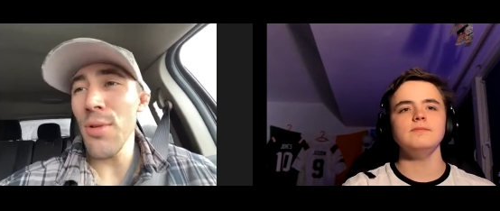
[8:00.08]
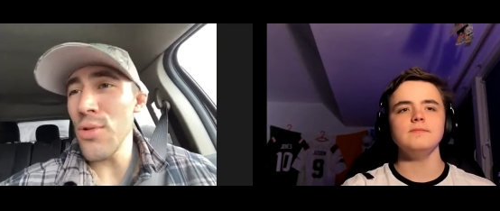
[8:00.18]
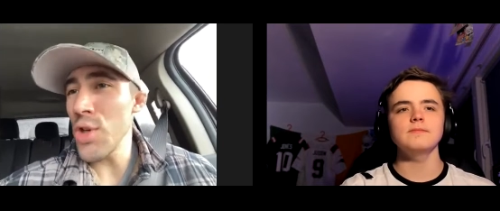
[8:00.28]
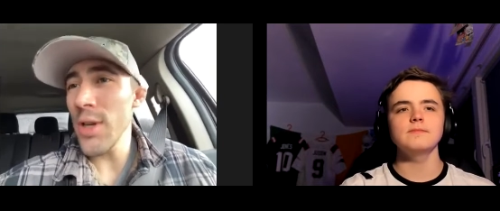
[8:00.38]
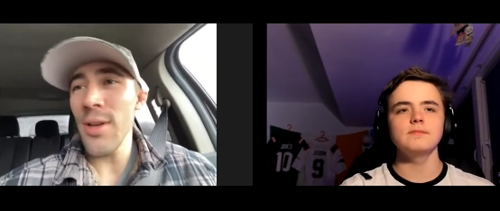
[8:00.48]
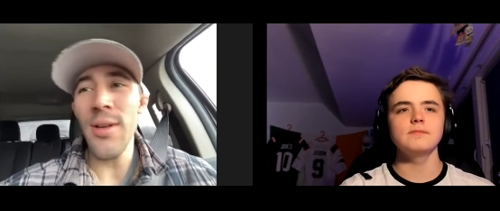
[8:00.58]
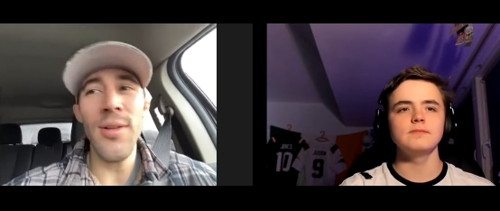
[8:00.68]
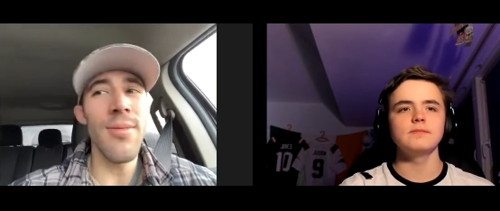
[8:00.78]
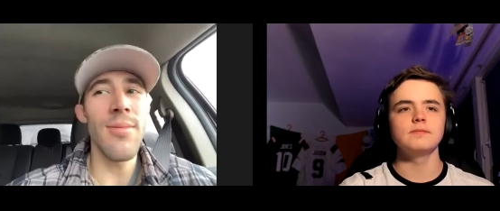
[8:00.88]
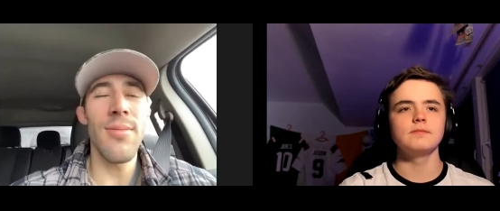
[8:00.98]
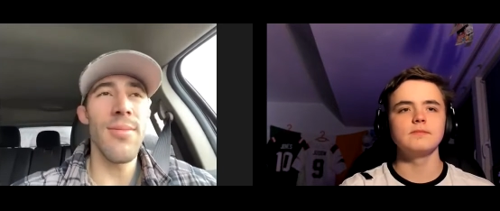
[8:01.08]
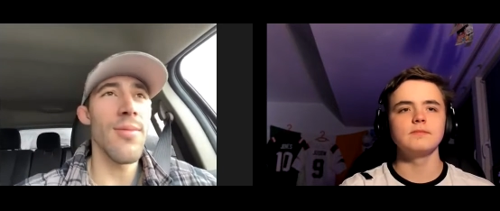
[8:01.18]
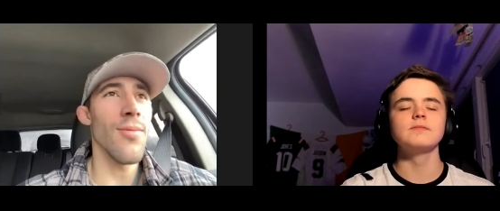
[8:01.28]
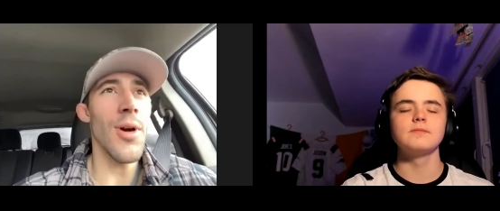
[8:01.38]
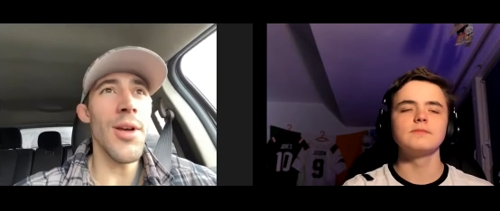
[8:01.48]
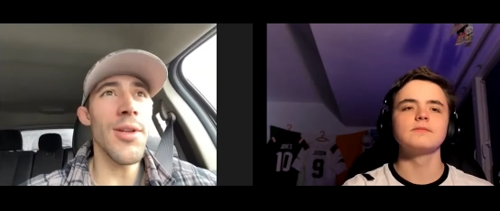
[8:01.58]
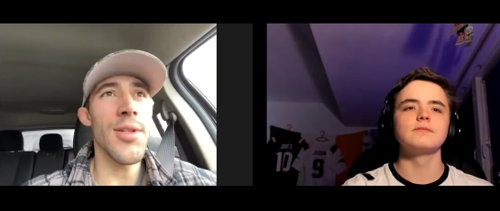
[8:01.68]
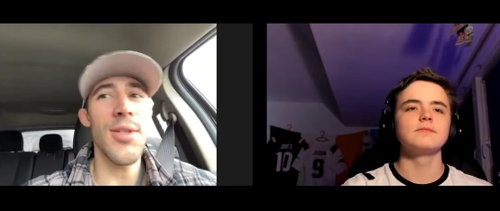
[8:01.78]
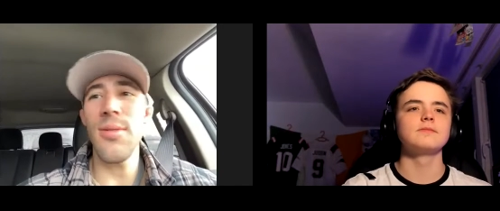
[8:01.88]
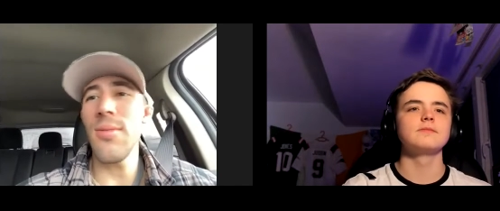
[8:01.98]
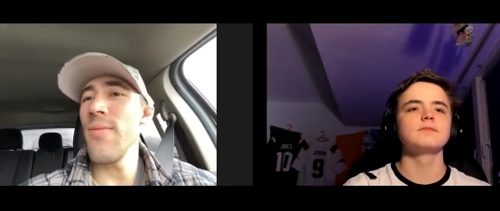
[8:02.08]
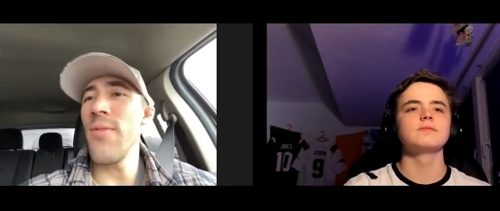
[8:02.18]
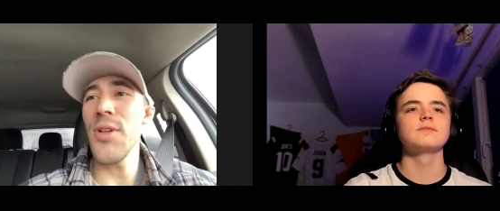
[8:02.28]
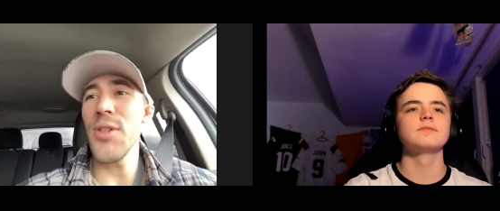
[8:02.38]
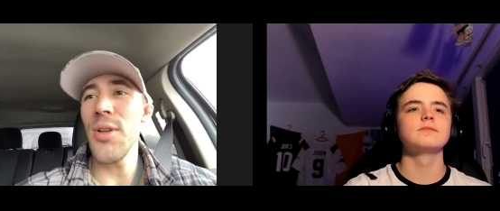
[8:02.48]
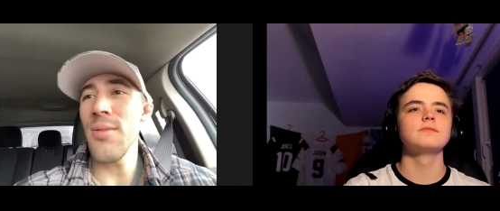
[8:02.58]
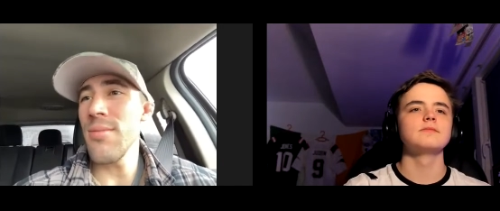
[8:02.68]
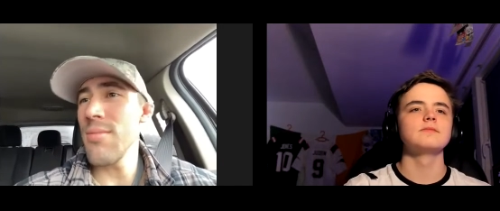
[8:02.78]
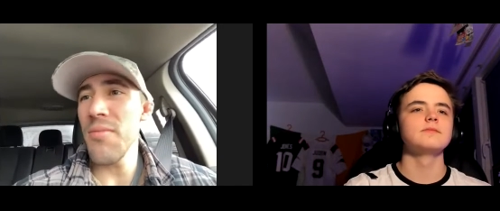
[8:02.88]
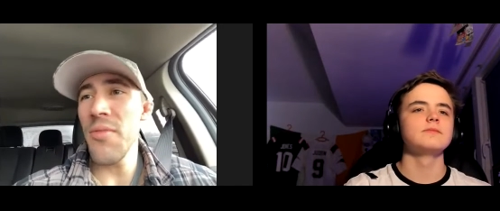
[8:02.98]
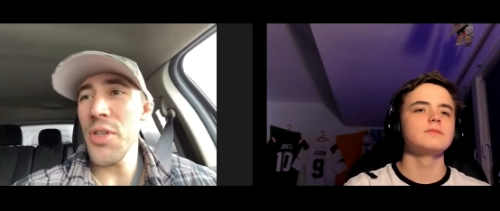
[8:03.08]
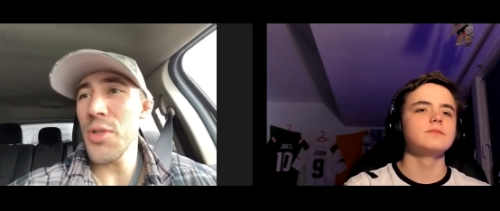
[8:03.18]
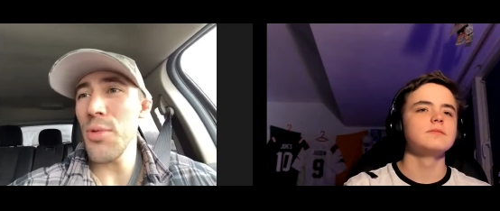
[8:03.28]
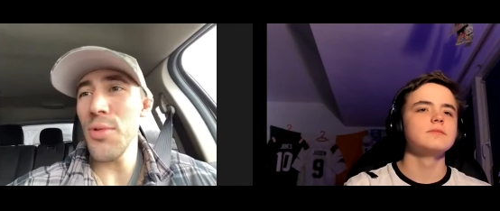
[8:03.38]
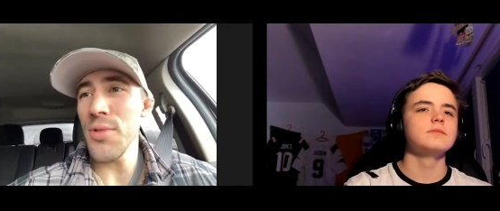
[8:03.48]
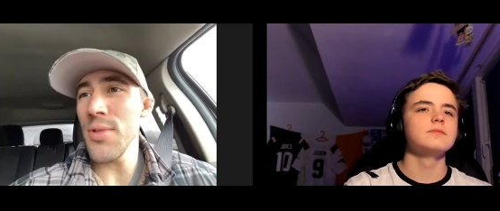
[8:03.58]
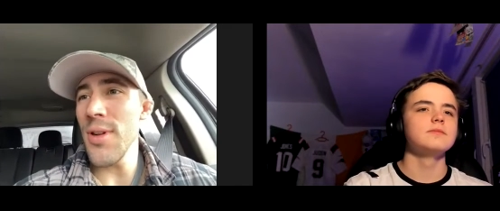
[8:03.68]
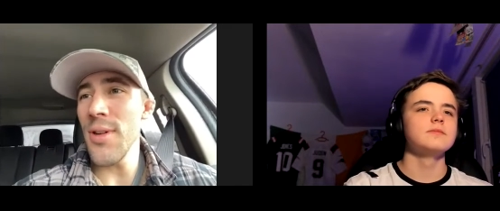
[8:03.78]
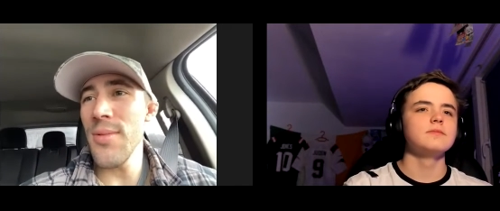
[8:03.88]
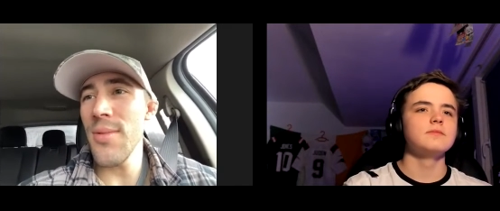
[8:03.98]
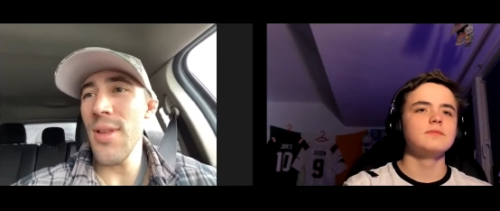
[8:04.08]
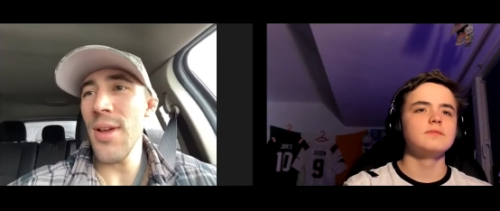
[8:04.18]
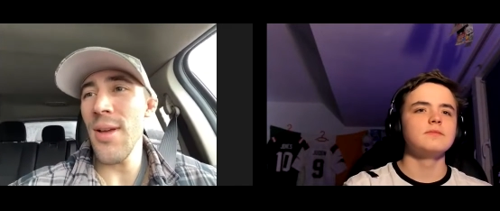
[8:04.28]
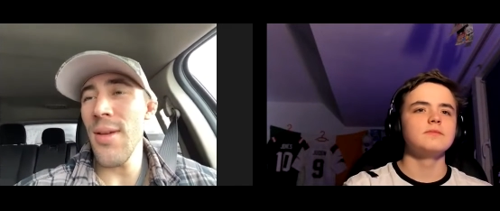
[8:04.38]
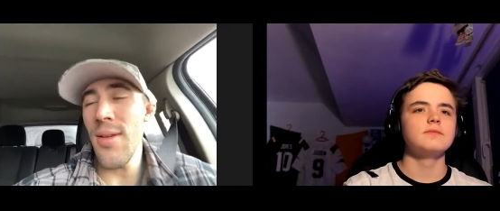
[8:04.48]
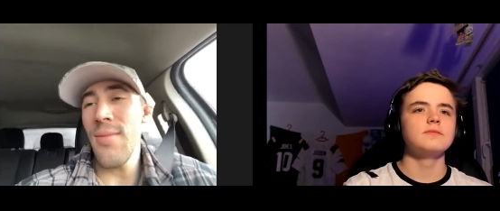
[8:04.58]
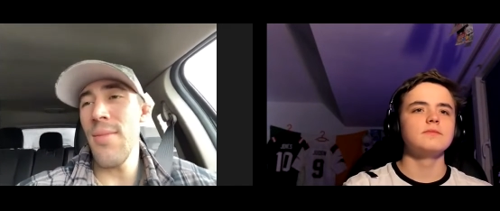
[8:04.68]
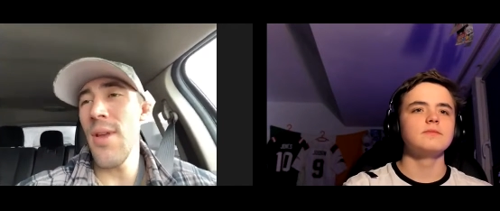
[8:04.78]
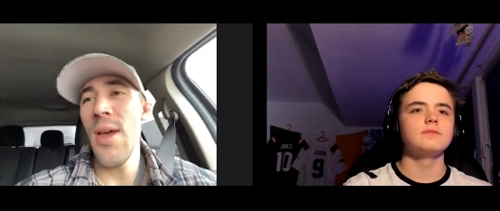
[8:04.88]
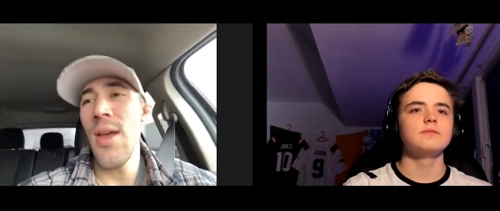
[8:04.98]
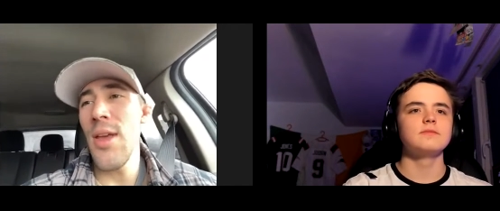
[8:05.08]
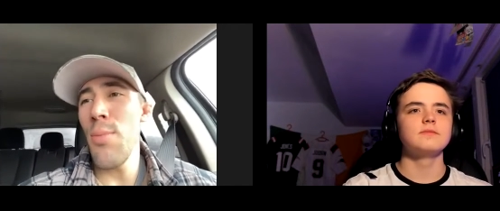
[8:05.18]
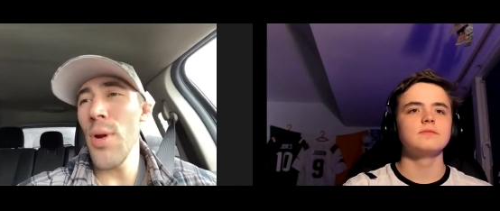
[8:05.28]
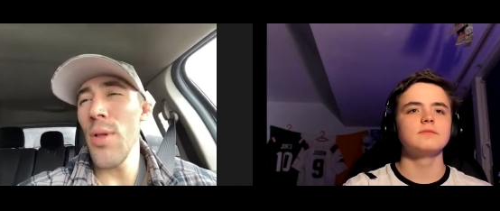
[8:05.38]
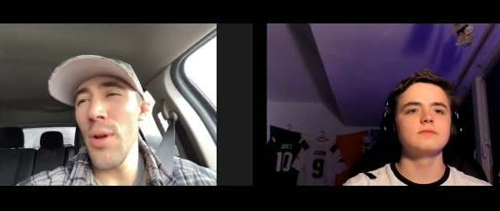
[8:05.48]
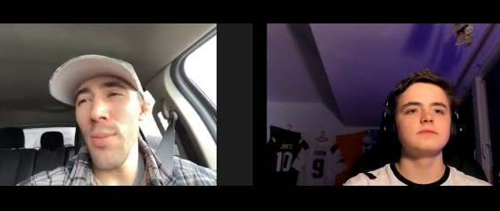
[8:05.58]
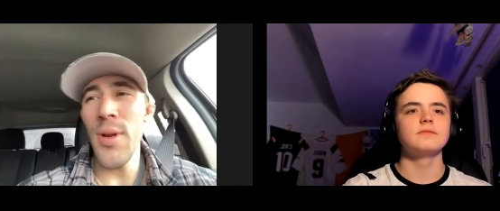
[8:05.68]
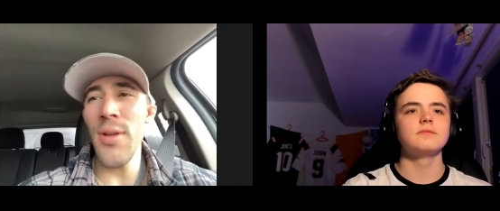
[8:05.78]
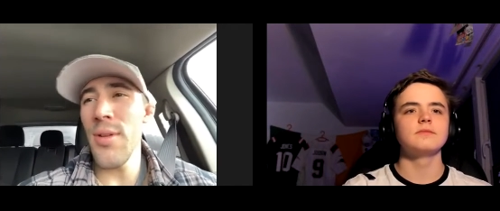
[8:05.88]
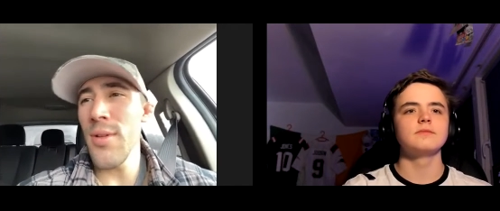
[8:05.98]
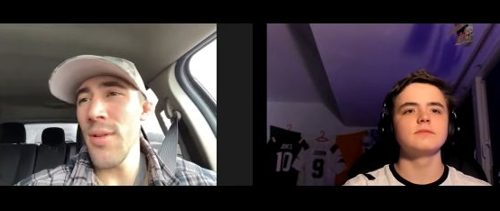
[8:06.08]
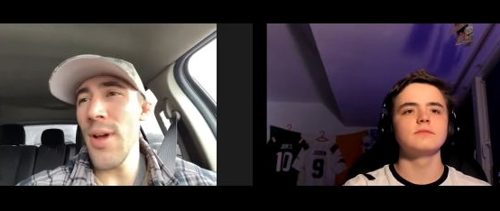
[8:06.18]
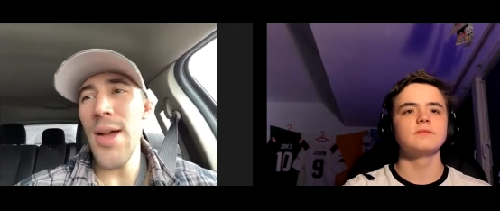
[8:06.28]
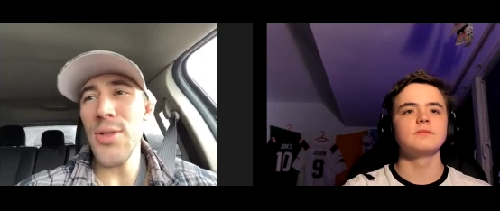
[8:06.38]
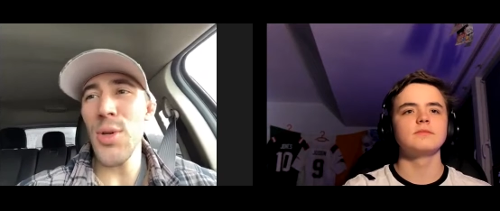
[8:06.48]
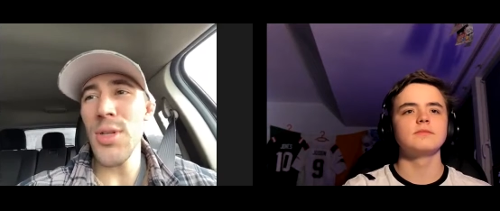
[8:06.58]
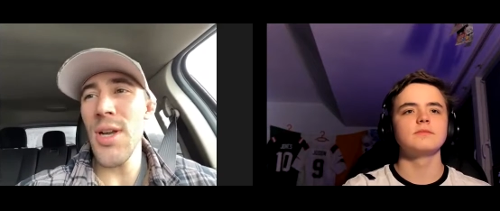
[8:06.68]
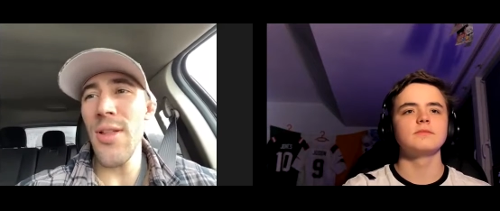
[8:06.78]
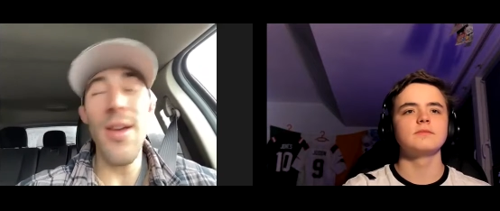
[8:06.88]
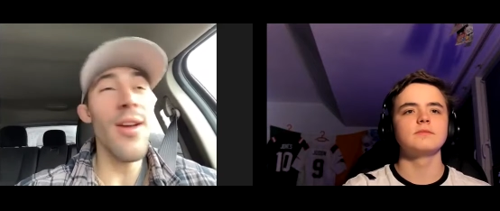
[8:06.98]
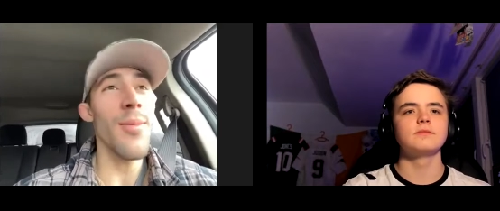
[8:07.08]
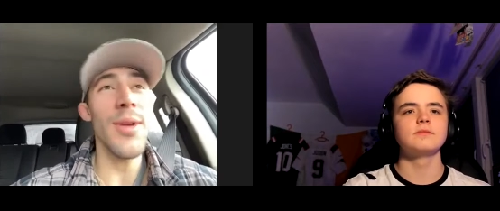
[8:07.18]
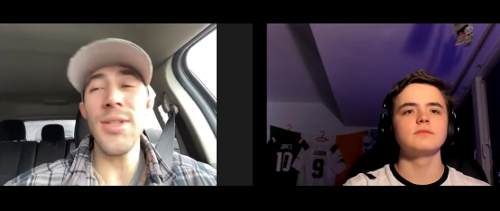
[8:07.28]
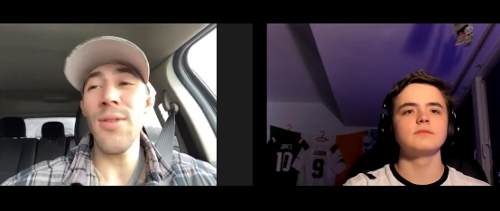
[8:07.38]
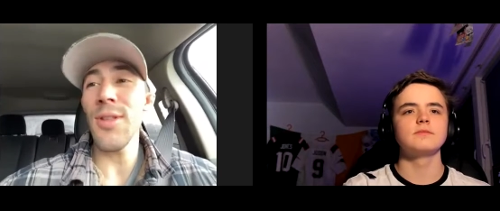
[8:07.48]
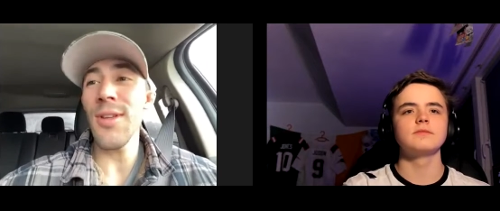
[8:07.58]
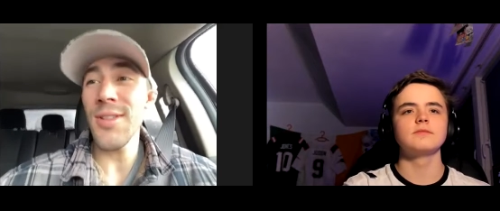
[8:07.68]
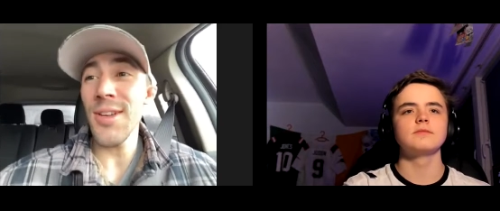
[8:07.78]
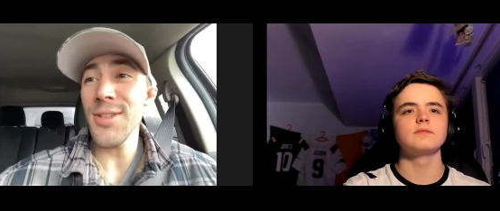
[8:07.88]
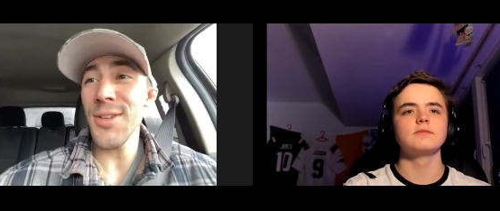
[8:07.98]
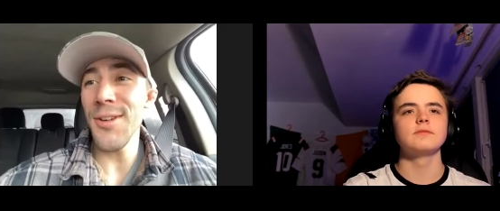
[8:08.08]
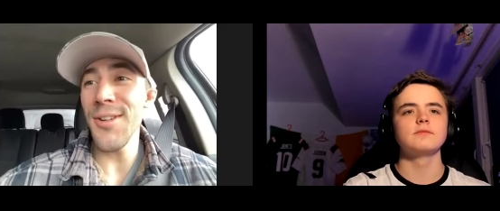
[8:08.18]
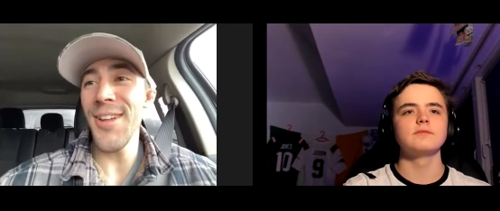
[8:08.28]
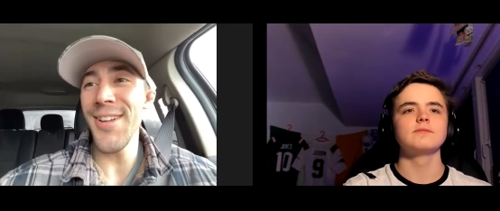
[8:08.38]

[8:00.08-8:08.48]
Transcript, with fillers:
Speaker 1: grilled chicken, rice, veg- and vegetables, you know. I, you put a little bit of hot sauce on there makes everything taste good.